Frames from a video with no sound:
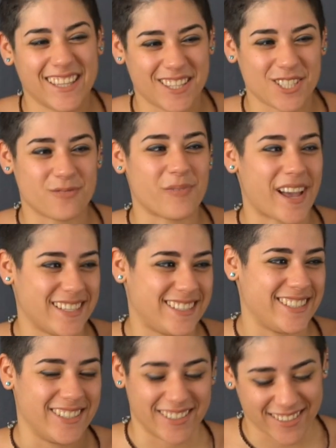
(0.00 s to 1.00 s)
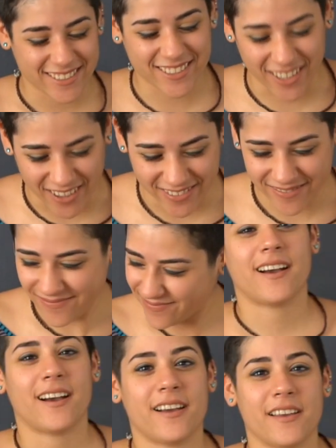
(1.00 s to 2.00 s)
this past year. So
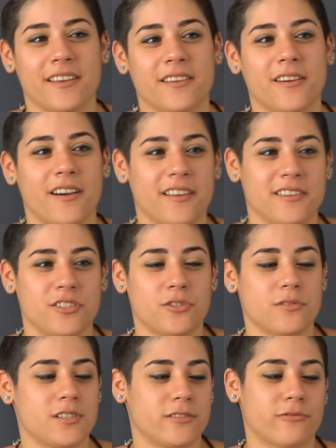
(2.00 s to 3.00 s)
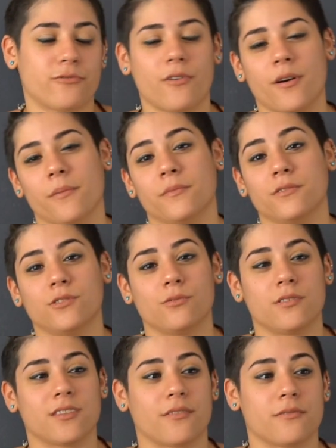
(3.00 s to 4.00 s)
I got injuries from
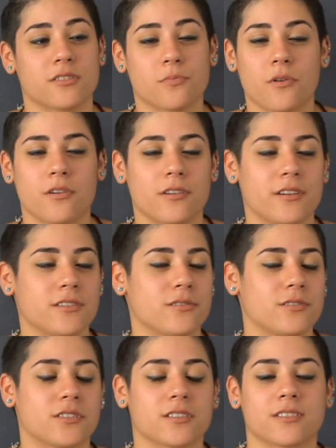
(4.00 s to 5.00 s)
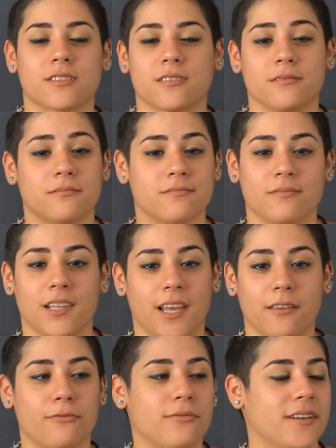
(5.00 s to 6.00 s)
doing different sports or just
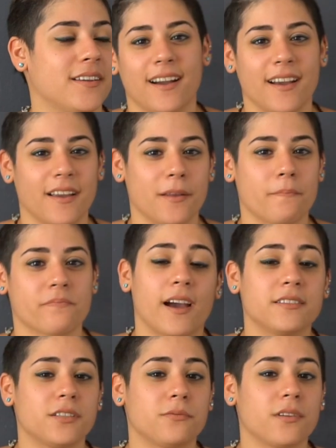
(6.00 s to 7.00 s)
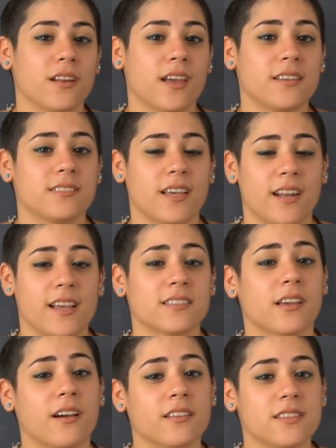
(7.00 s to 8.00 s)
life. I did realize that
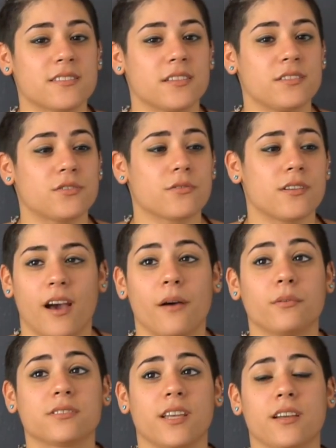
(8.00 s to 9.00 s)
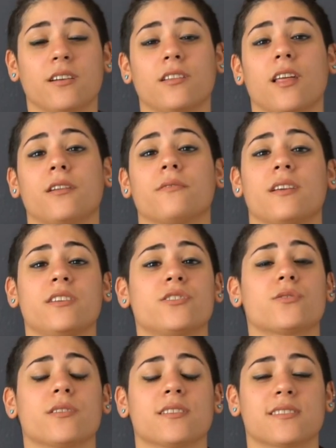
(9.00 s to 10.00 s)
as I got these injuries, I would take a lot of
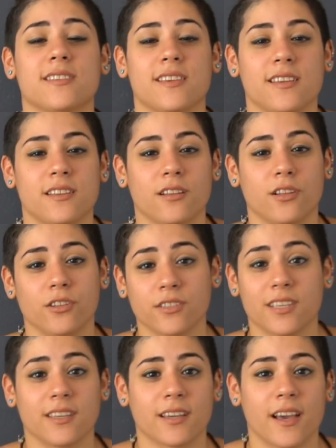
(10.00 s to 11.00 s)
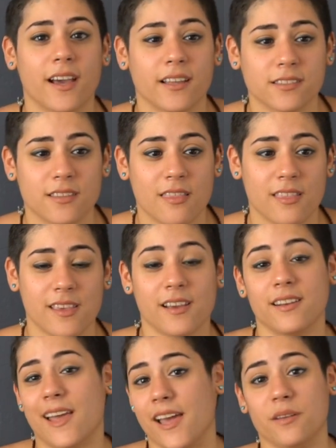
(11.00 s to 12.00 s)
interest in looking at the
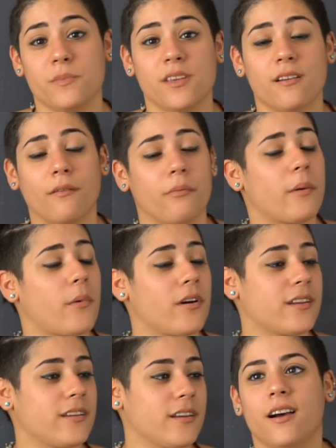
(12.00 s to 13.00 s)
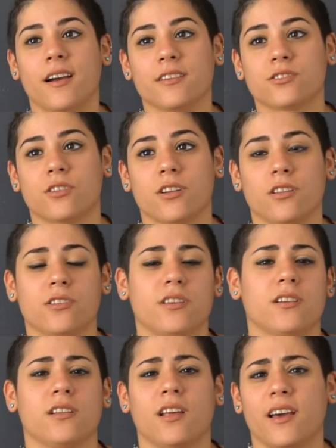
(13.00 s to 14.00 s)
anatomy of my body. I started
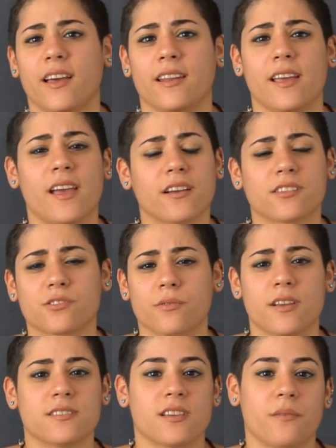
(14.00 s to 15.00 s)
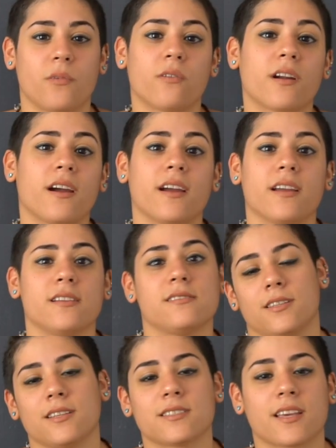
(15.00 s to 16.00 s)
looking a lot at x-rays, MRIs,
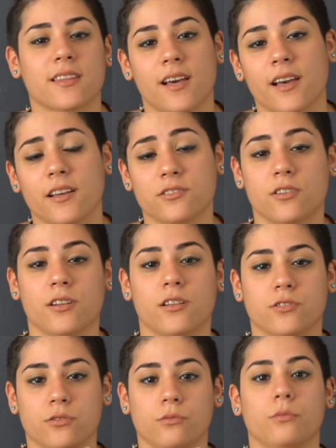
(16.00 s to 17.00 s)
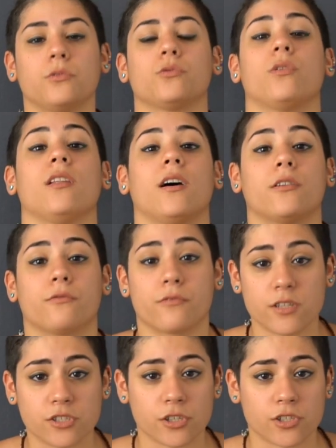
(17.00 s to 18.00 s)
things like that. I started to do a lot of
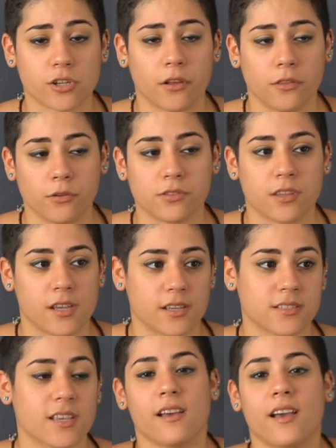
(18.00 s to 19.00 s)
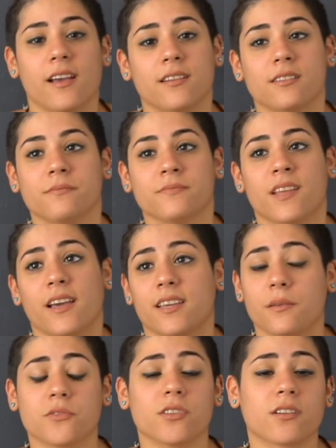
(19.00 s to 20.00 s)
research on those things, and I
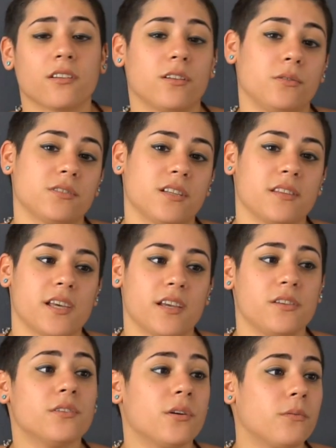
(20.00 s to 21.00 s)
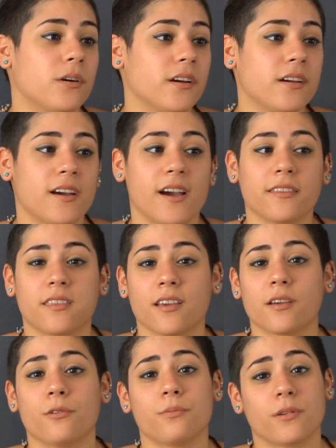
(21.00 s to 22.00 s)
came to the conclusion that, you know what, I
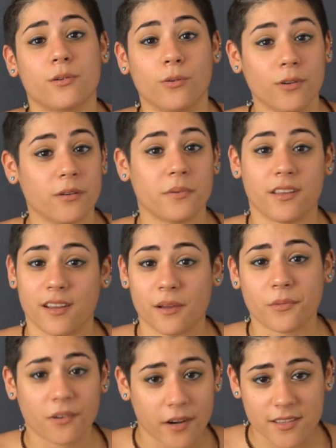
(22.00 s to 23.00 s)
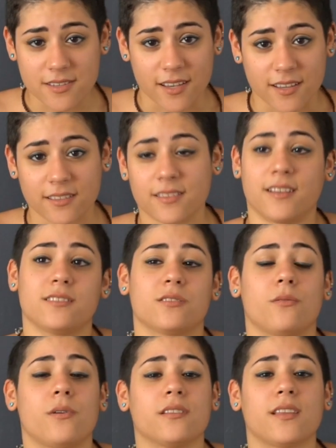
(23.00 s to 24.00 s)
think it would be cool to be an MRI tech. That's
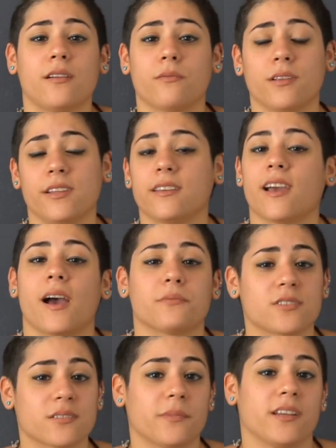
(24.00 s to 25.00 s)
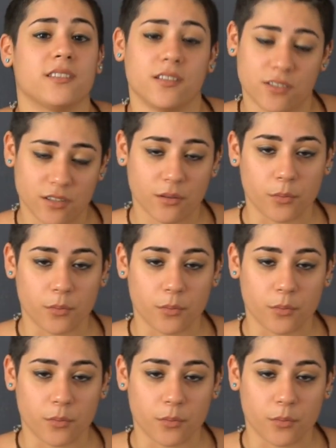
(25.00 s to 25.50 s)
the one that really captures my attention the